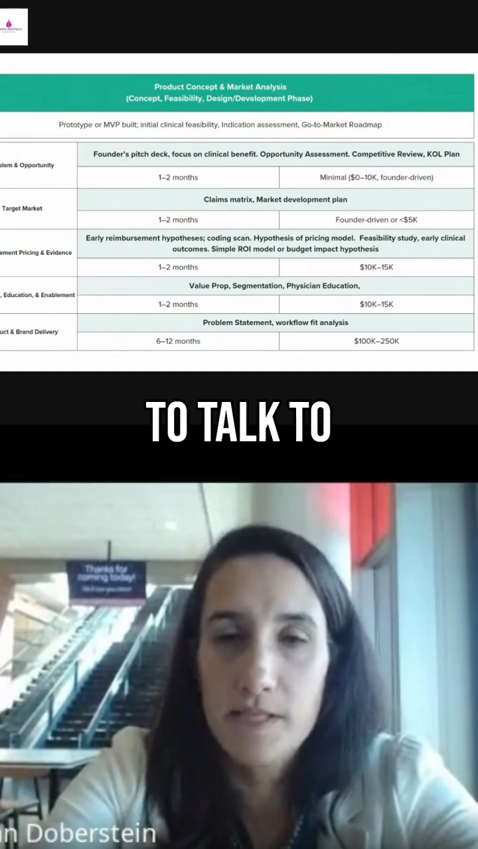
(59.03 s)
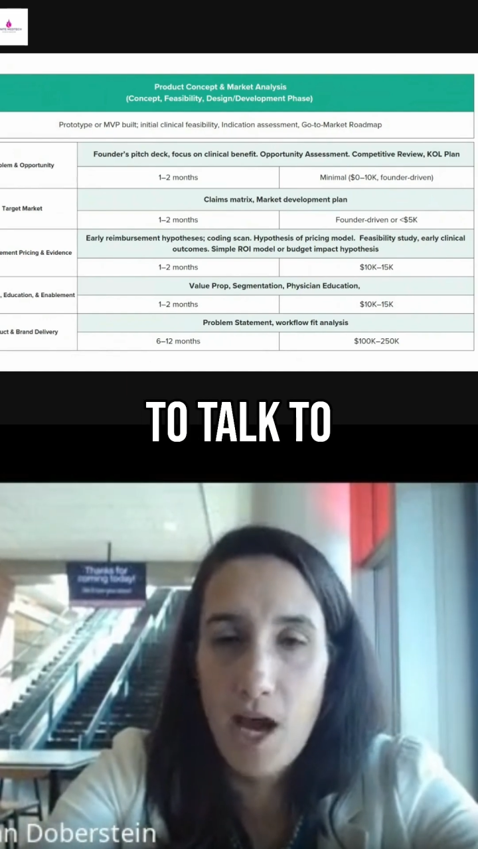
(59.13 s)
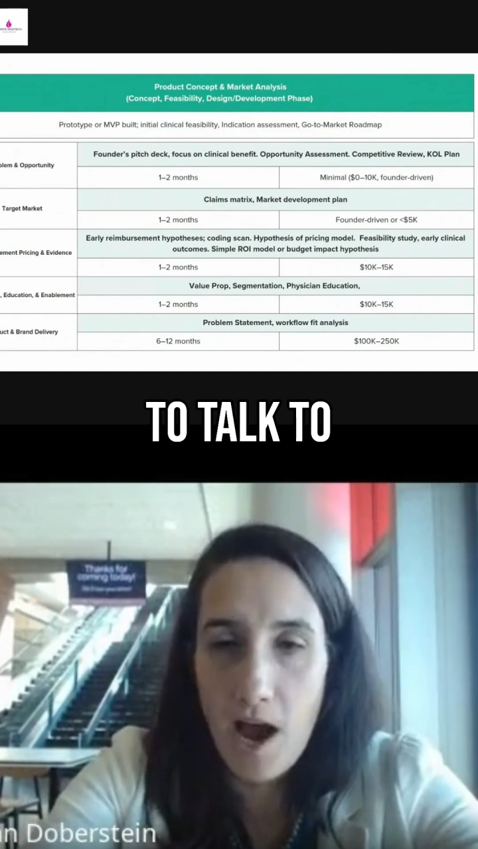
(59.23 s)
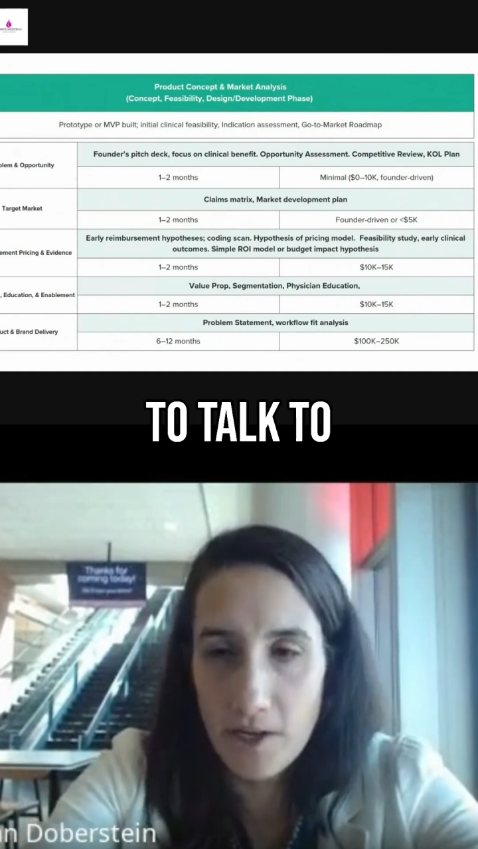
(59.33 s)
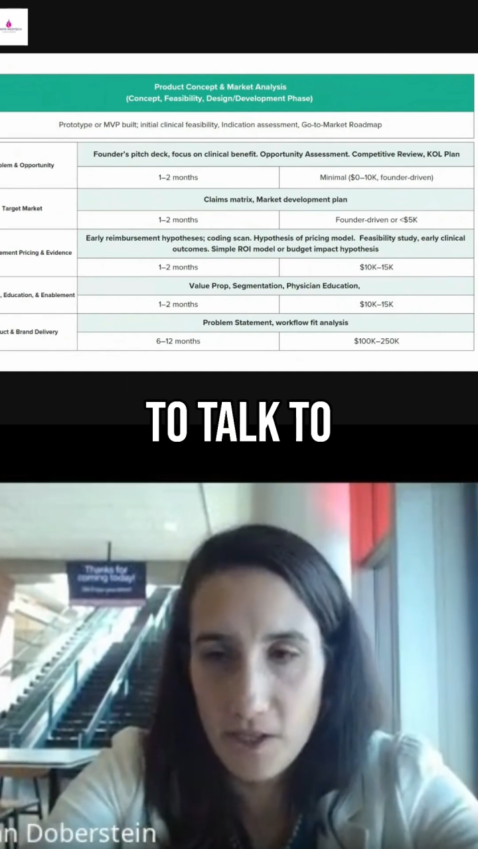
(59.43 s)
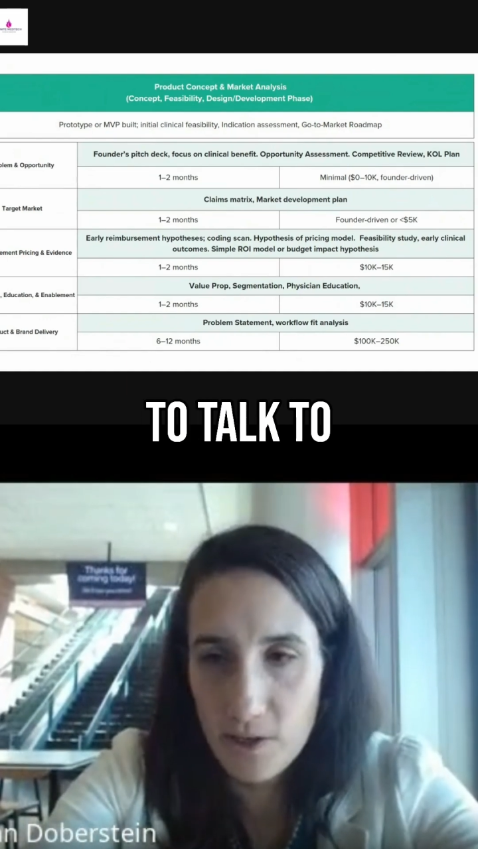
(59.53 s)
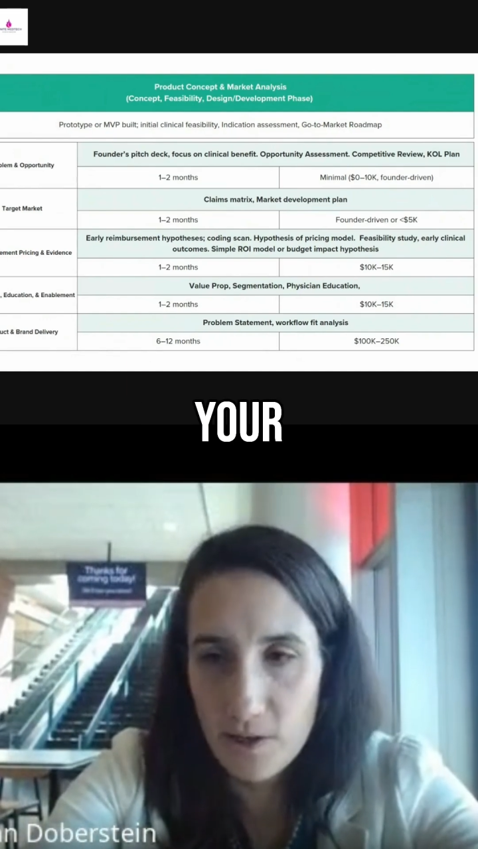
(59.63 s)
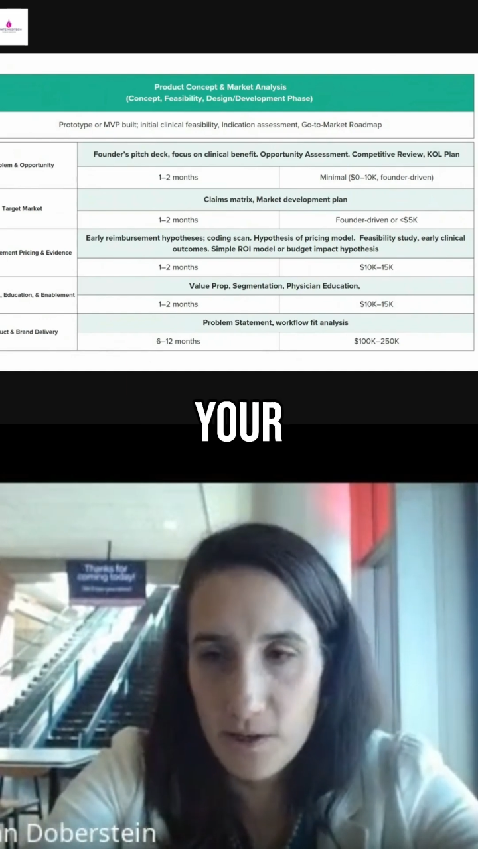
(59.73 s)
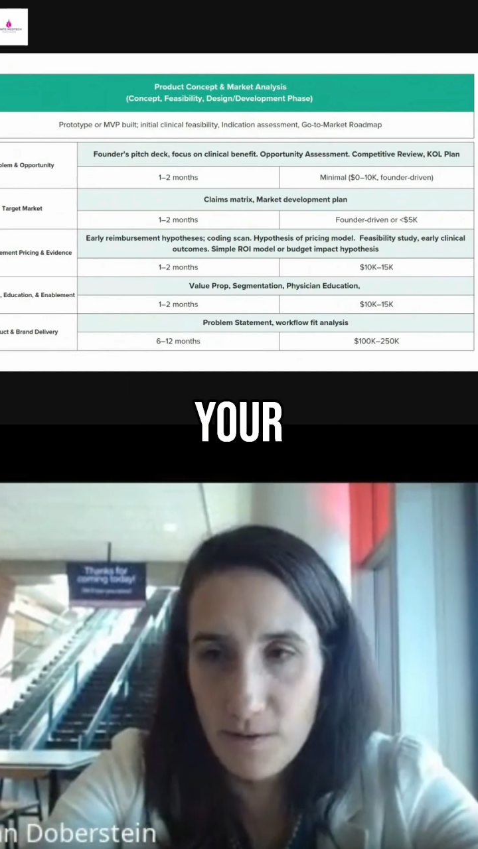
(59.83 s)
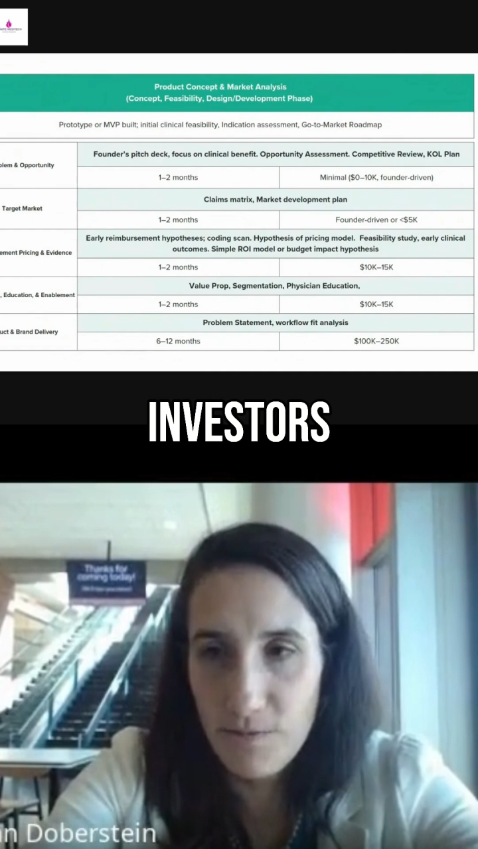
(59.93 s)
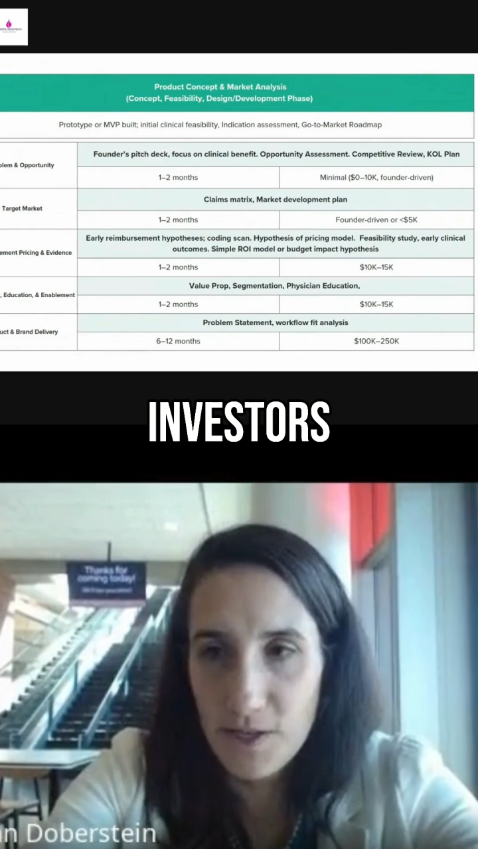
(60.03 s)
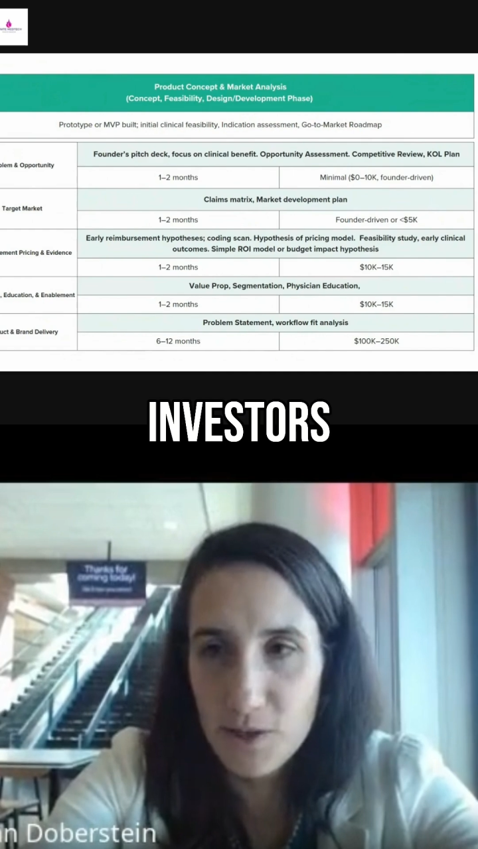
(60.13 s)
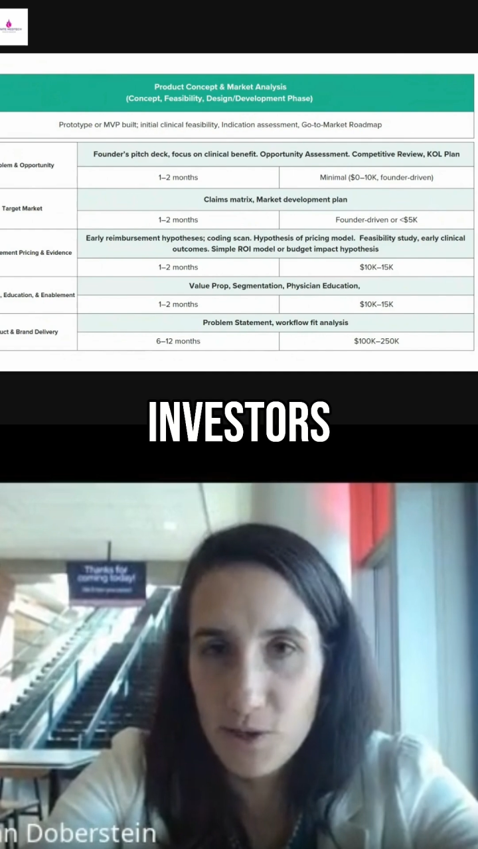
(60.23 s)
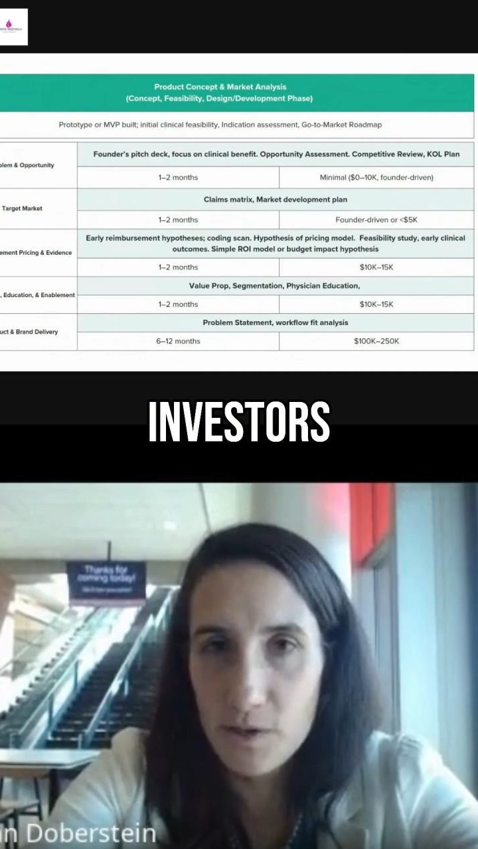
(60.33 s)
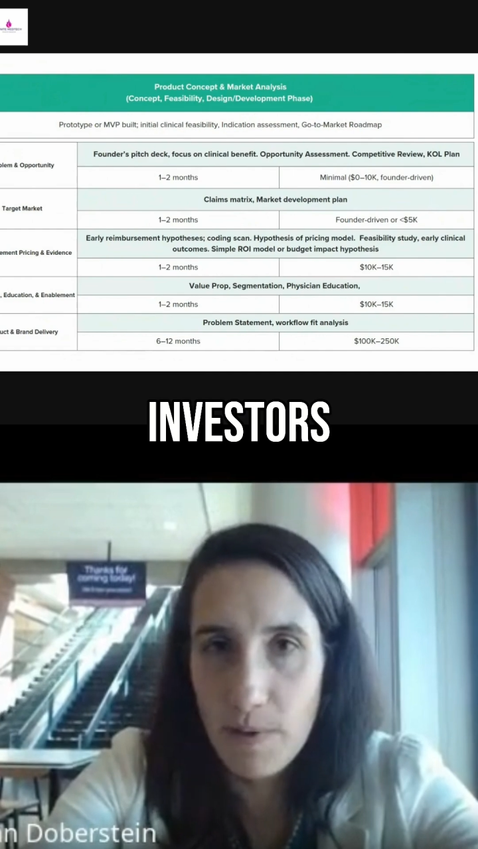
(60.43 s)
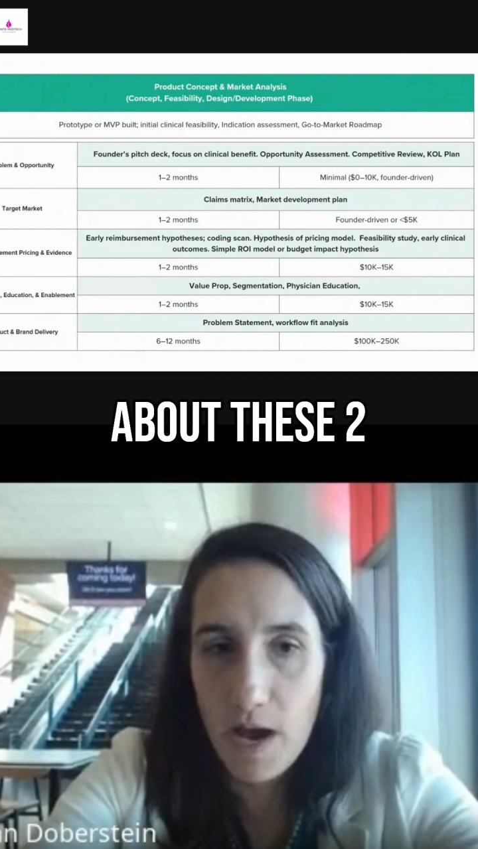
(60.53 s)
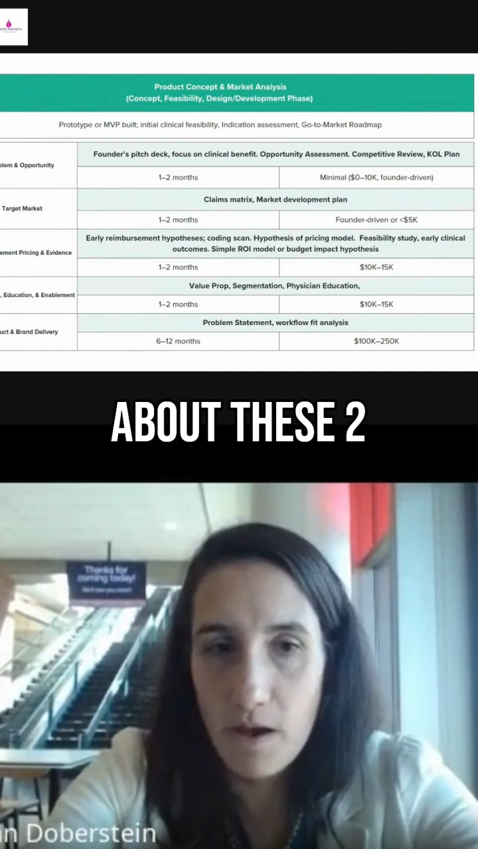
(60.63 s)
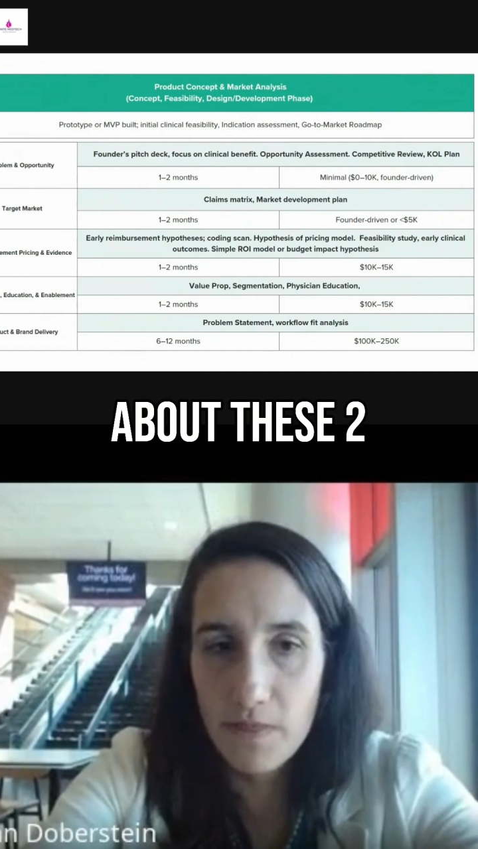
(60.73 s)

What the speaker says: talk to your investors about